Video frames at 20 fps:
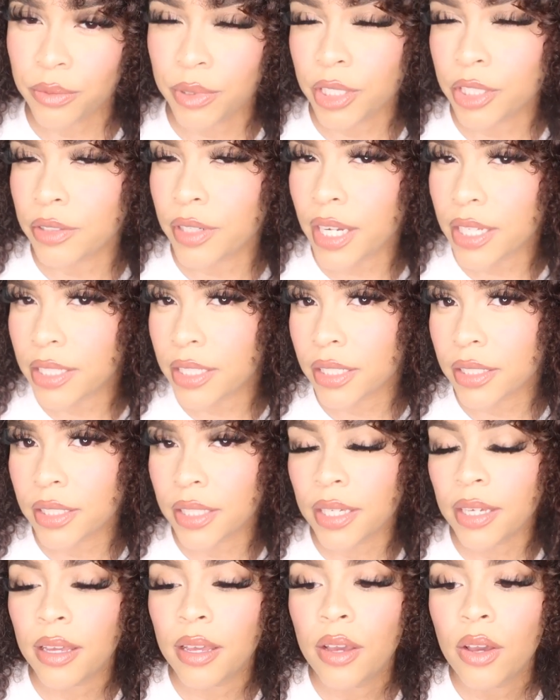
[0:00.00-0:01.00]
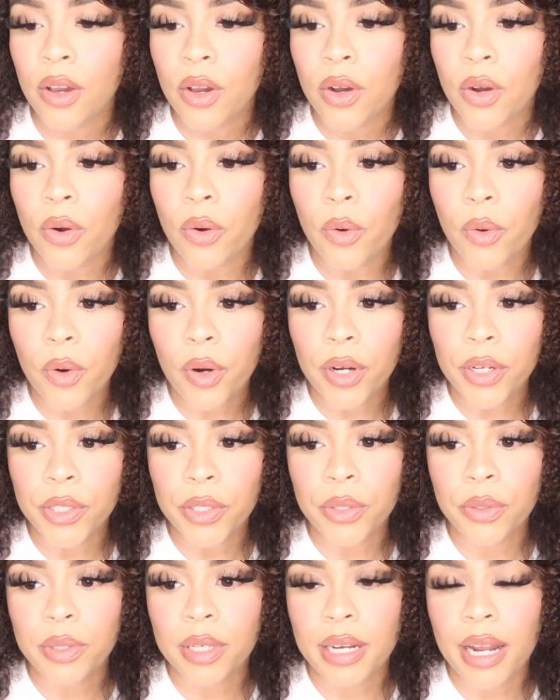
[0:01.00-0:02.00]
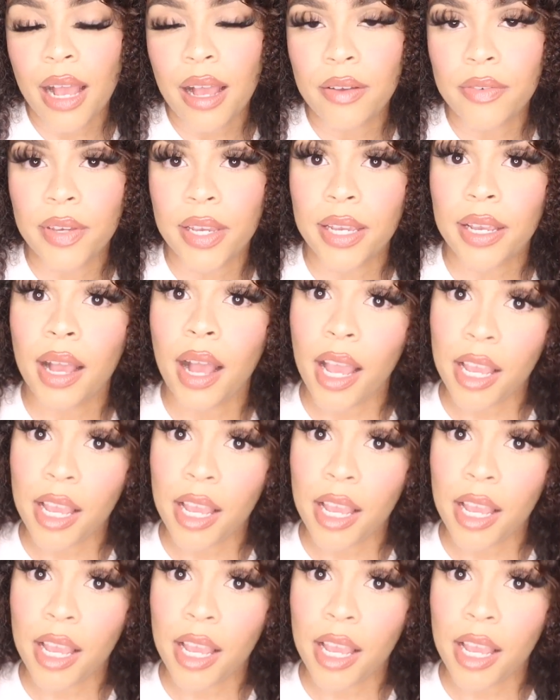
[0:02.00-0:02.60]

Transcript: really drastically, or you can have a